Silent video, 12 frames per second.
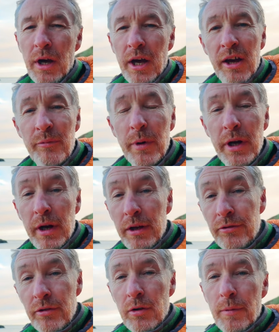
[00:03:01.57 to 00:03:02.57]
I have my I
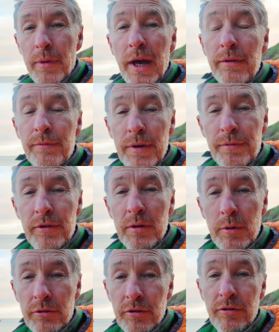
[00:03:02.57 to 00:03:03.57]
S O at fifty,
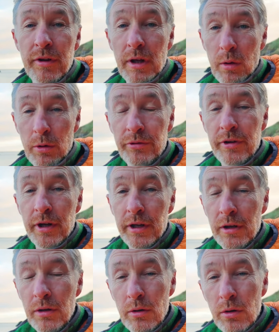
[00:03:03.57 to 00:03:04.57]
which is the lowest that I
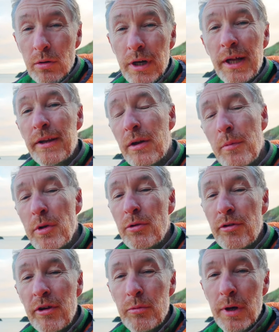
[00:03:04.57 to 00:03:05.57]
can go, and then I'm
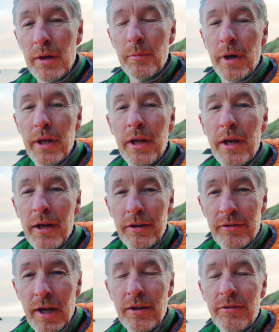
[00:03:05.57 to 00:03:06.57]
using as well my
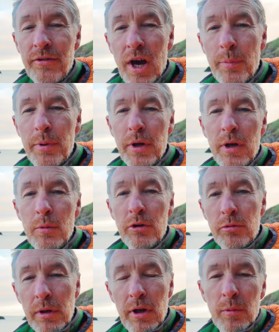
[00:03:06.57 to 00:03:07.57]
ten stop,
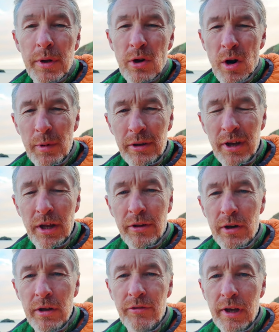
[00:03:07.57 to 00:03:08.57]
which will allow me normally to get a
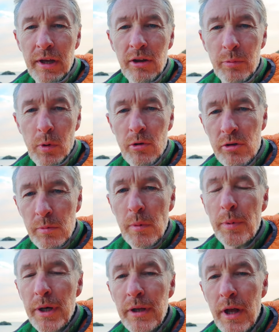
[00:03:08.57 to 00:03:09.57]
thirty second exposure,
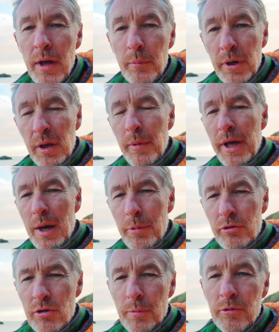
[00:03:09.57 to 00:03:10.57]
but by bringing my
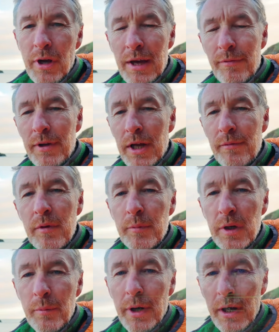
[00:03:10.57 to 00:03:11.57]
aperture up to f eleven,
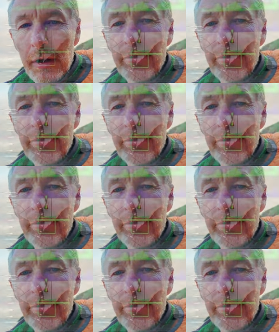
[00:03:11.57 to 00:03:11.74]
bring my I